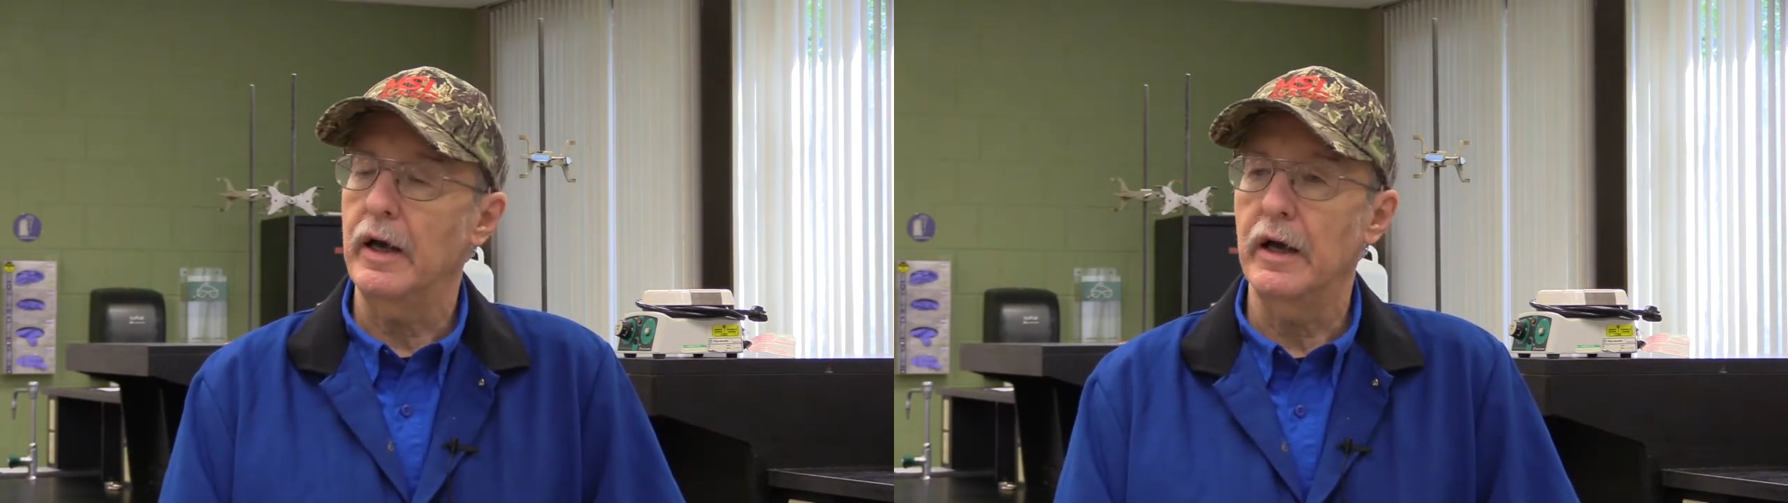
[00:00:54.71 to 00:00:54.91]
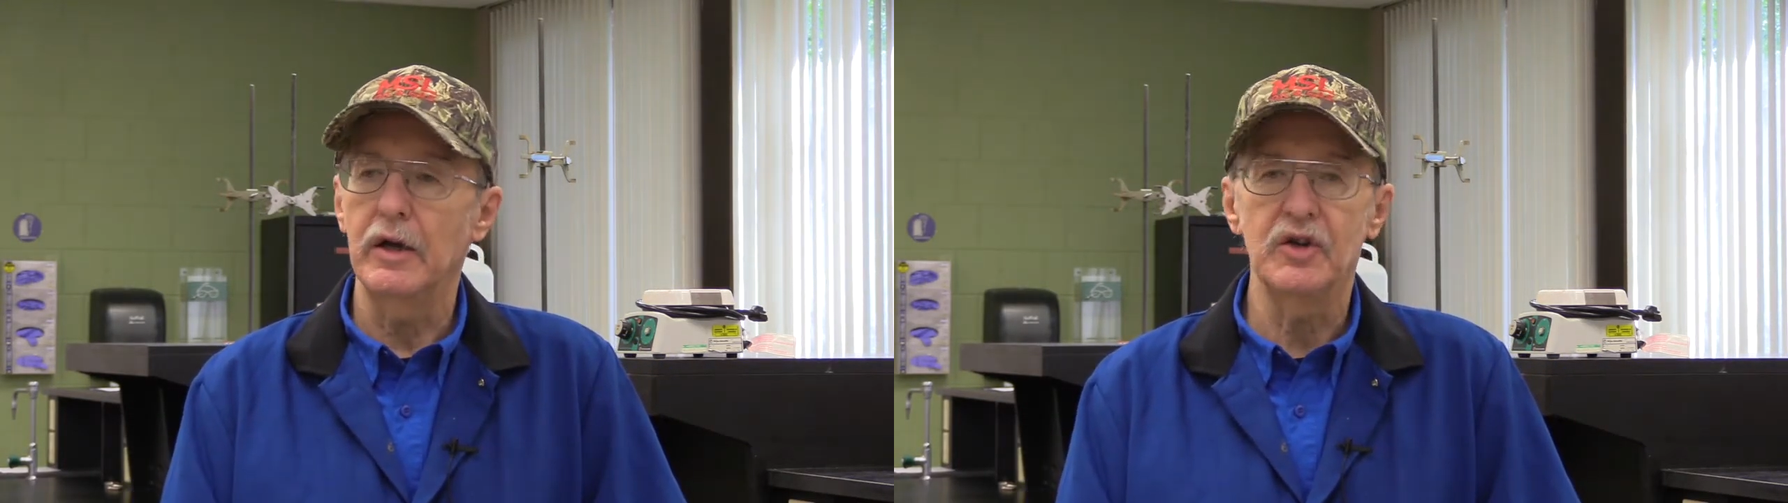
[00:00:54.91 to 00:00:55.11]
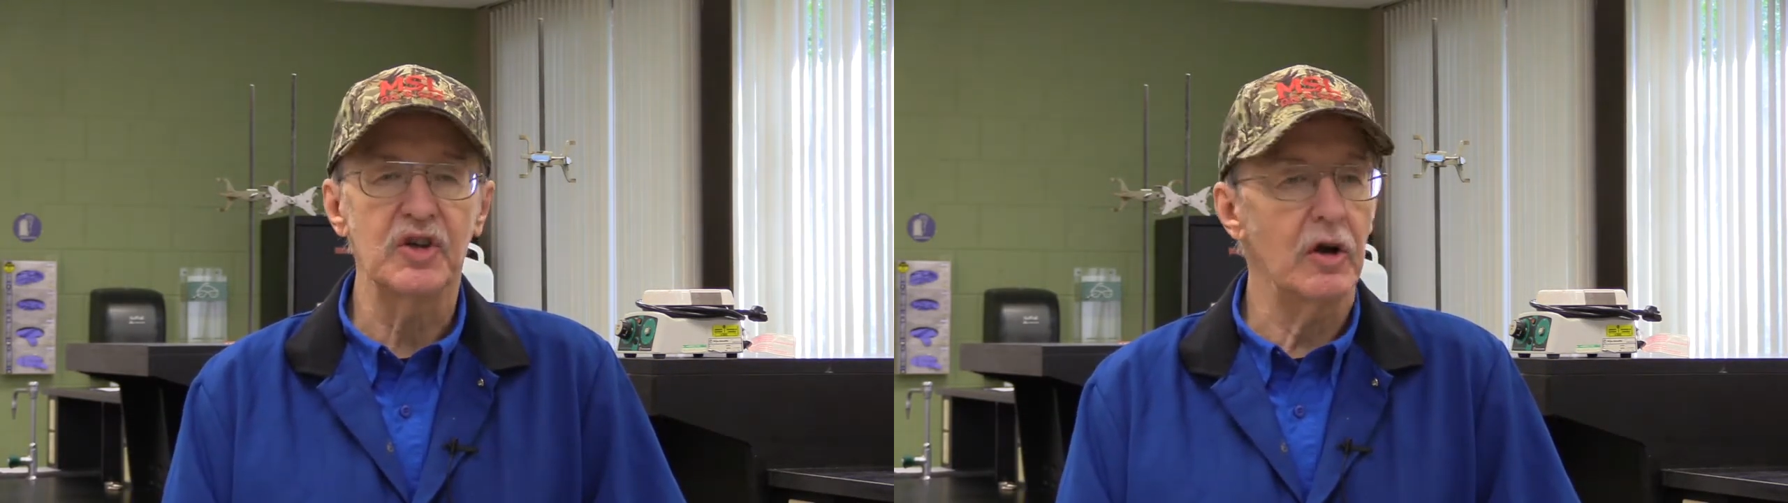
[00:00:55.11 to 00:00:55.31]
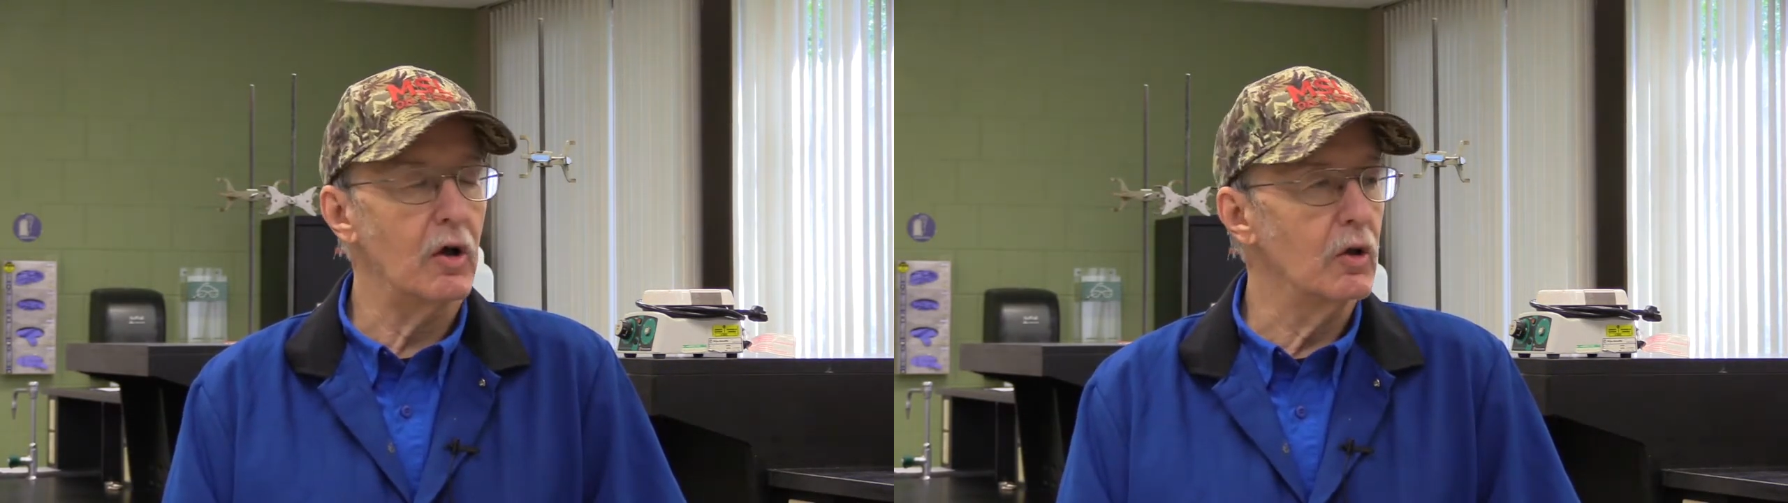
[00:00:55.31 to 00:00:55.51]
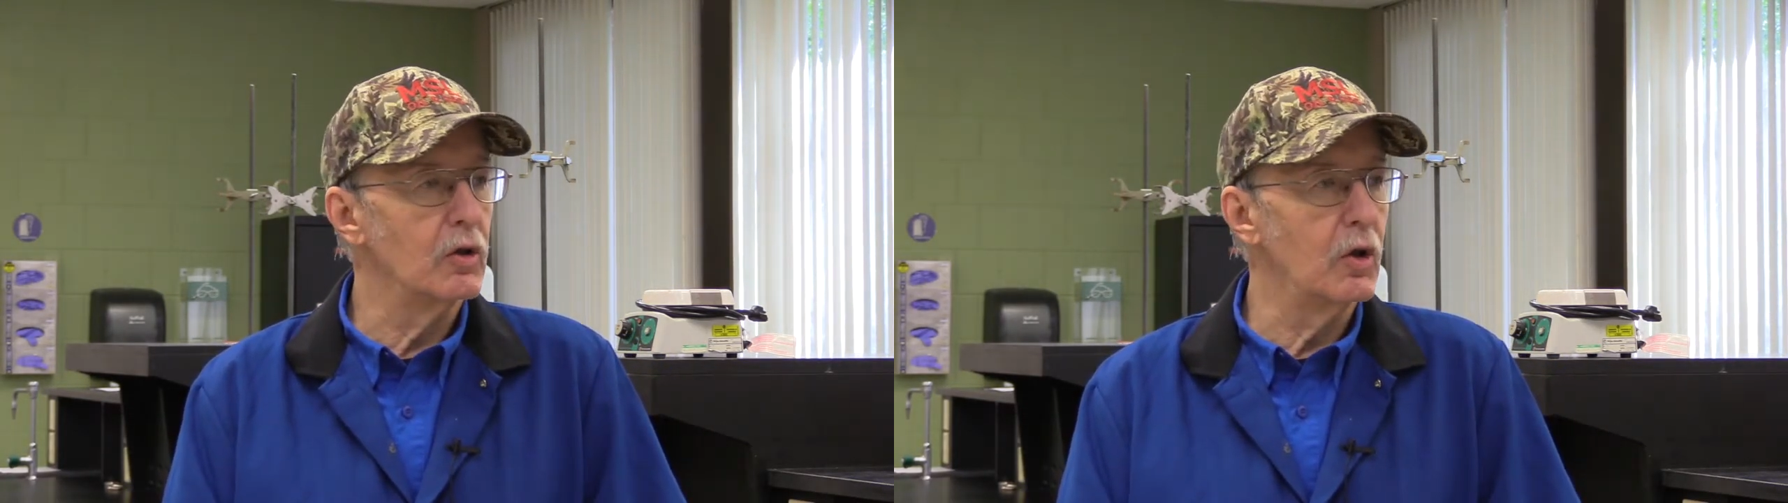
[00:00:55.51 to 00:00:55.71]
is a
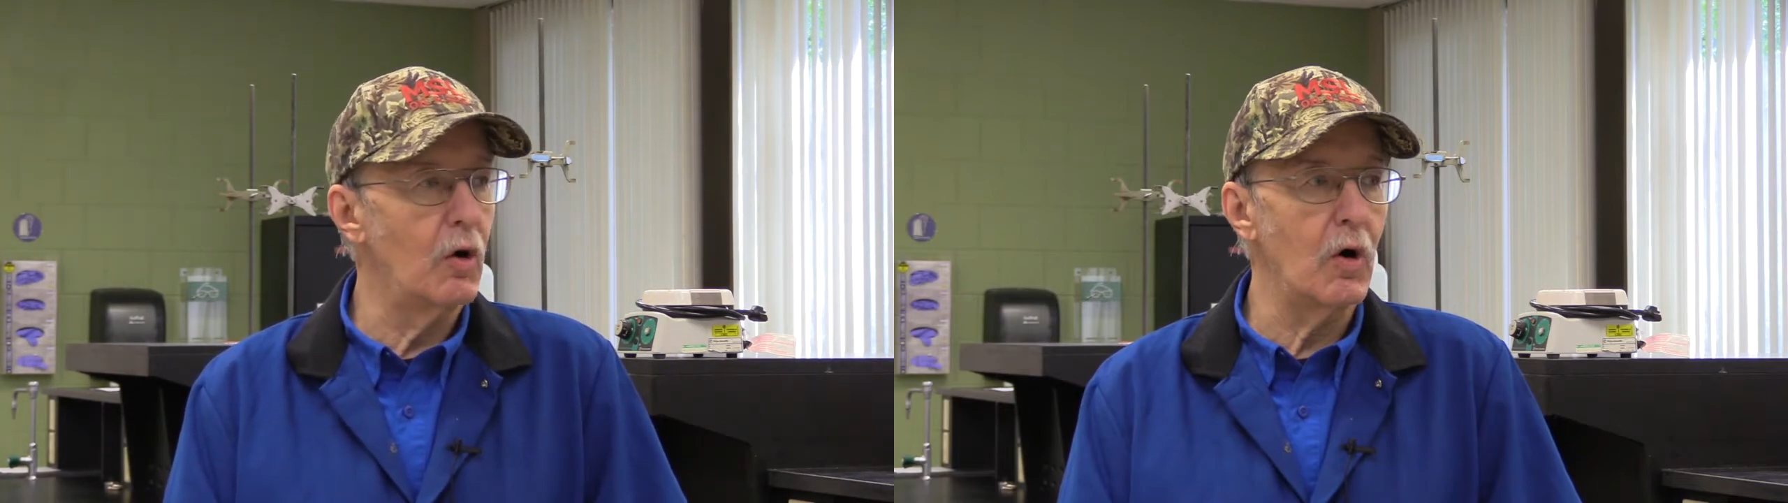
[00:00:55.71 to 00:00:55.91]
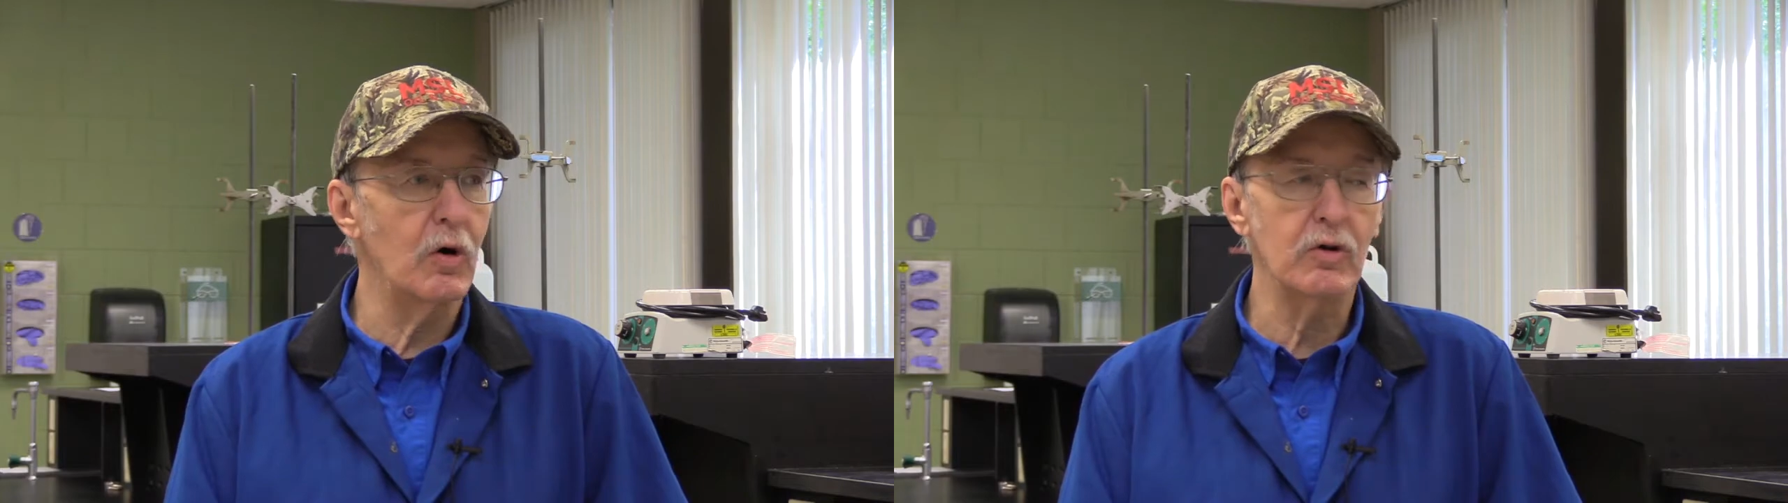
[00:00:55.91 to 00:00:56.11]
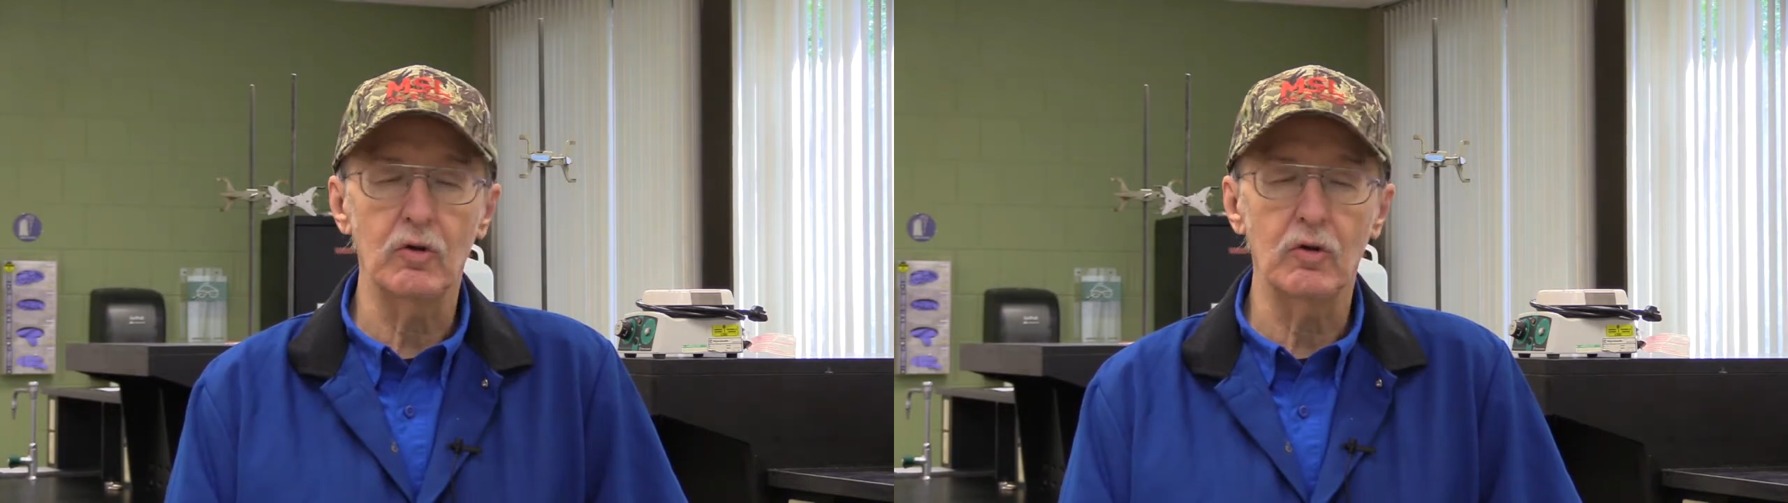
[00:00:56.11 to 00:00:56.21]
long,